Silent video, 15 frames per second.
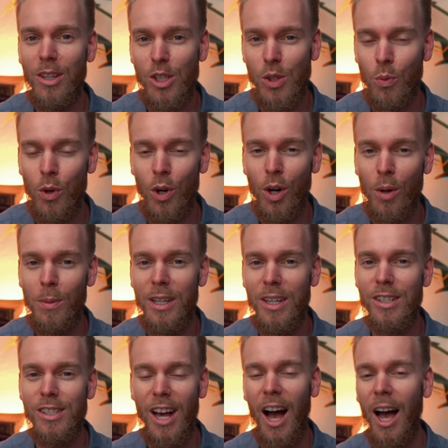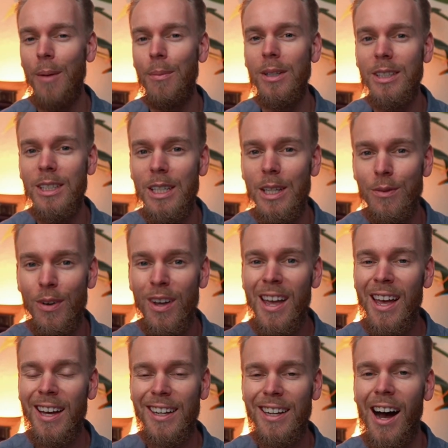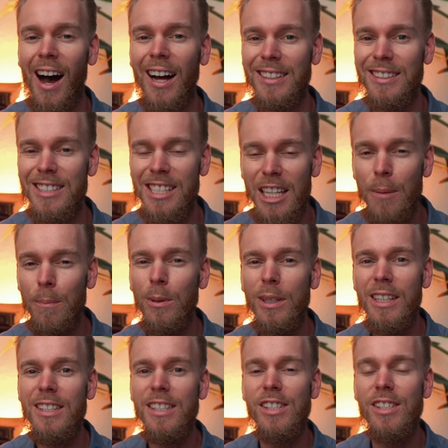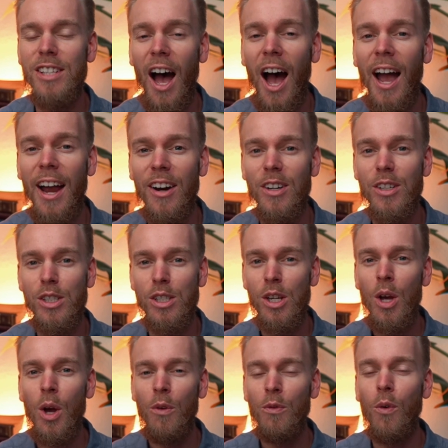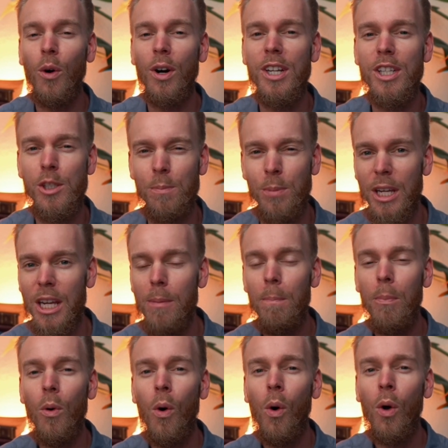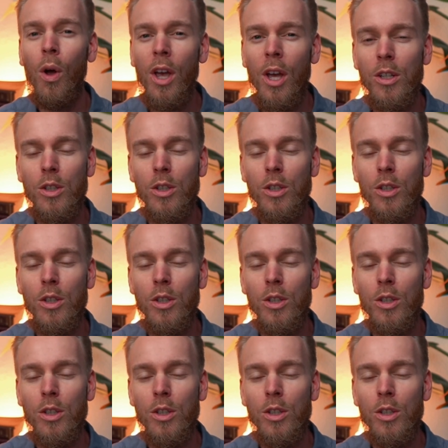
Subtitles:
this word because I believe God deeply desires for His people